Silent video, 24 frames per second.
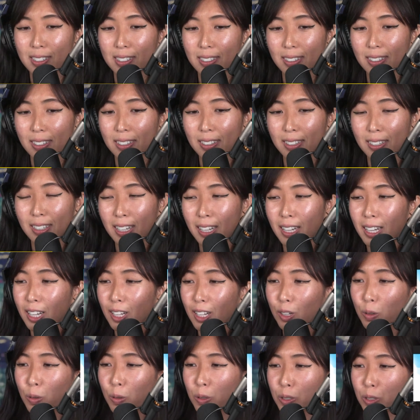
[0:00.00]
That's good.
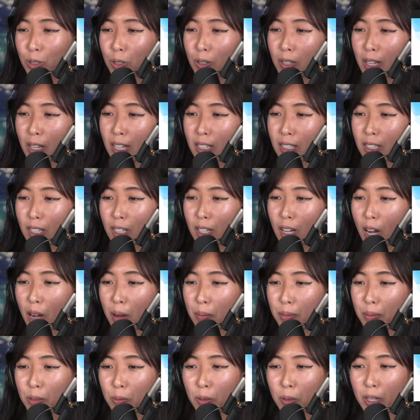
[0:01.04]
Cool. So that's a
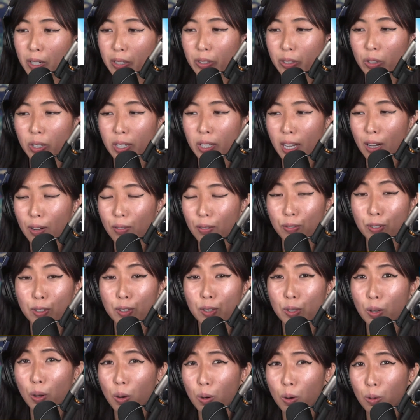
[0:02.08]
common one. Look out for
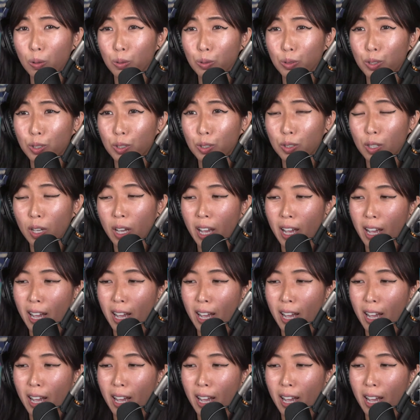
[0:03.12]
those.